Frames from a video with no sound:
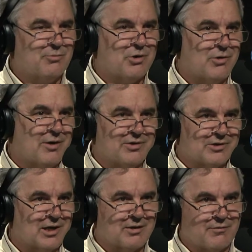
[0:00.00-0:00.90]
require the
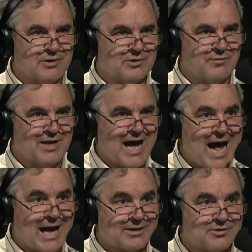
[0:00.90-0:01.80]
sacrifice of an
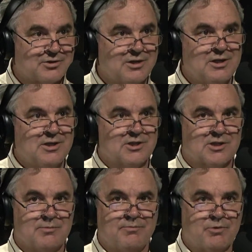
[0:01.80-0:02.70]
ox,
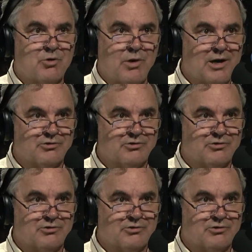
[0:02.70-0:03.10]
some require